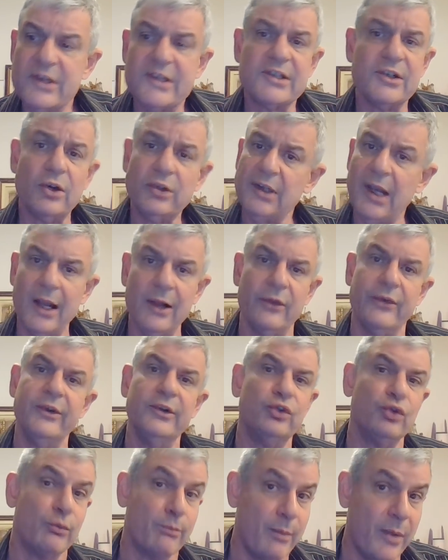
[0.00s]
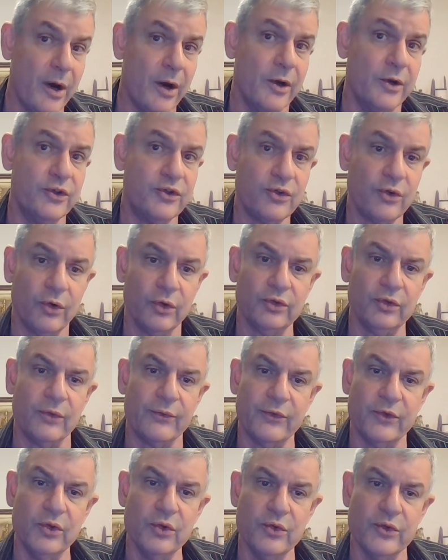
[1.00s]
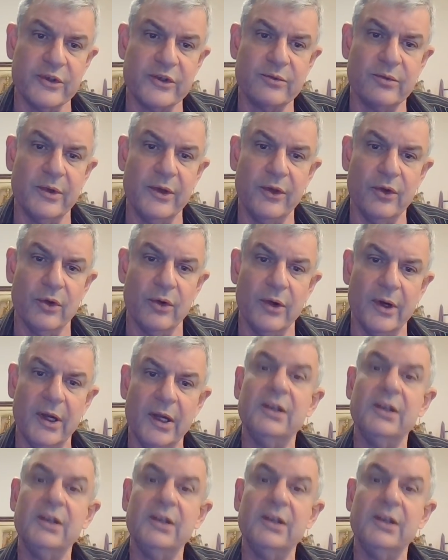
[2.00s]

it's not healthy to merge or to fuse with your